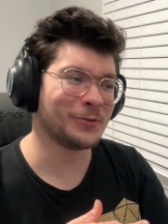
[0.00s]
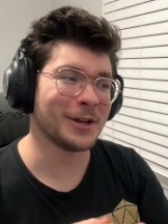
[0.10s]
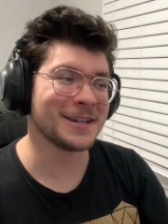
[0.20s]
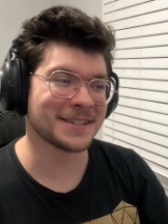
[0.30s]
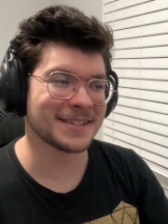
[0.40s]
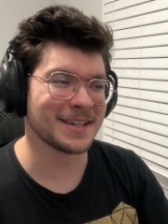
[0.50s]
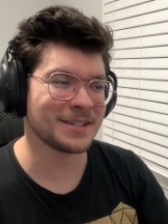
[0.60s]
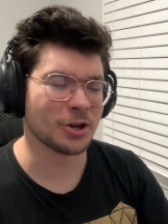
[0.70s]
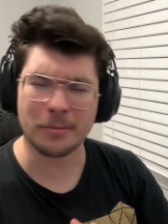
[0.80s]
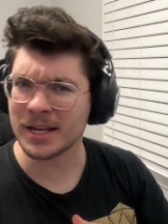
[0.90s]
fun to see
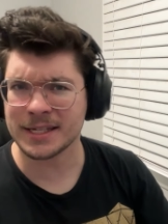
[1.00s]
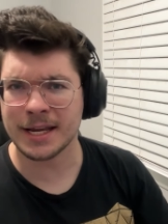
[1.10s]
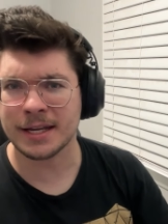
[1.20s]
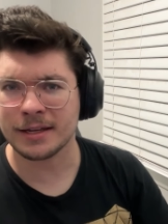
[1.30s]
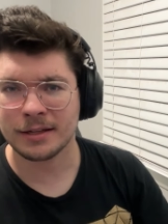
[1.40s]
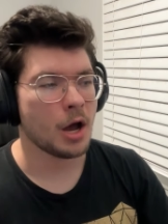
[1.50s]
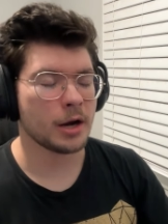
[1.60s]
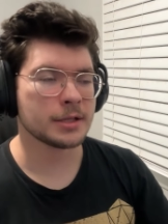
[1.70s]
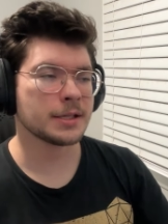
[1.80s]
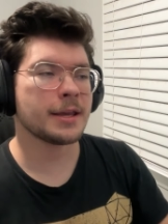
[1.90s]
Starbase 80.
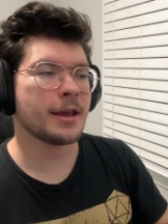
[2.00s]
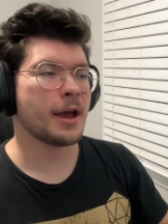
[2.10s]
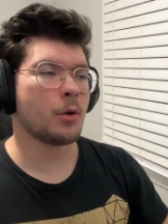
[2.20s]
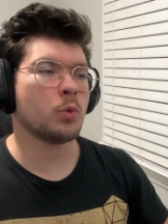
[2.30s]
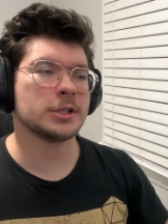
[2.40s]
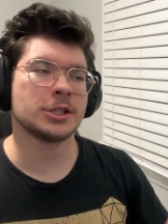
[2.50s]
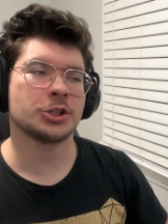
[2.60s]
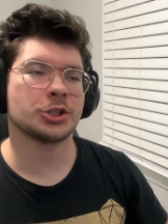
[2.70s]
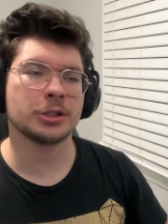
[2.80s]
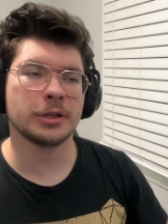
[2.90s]
Honestly, I wasn't
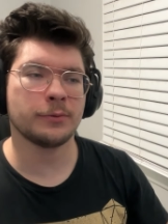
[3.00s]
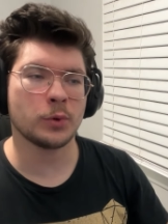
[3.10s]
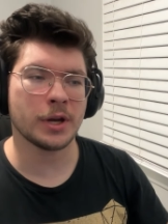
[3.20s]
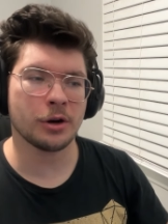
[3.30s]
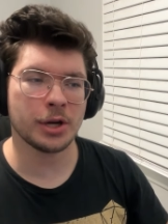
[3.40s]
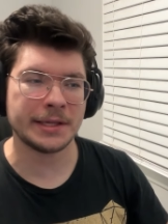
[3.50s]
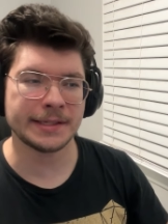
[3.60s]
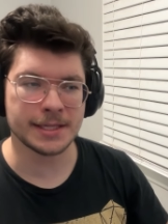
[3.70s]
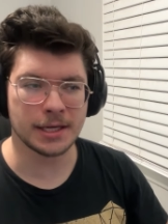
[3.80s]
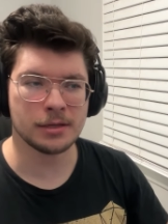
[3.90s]
sure if we had already
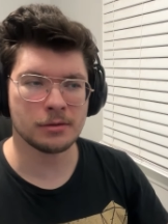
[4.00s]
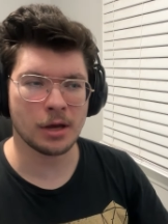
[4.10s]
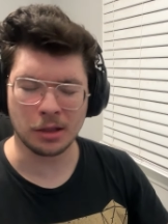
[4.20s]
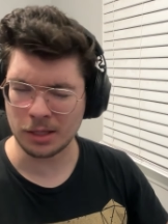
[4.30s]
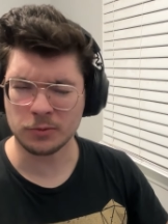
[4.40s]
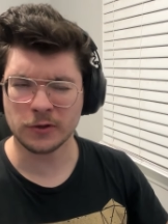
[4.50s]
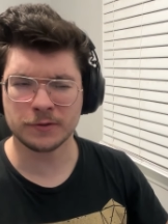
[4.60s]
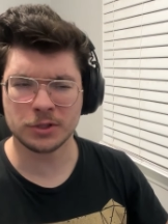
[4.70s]
seen a glimpse of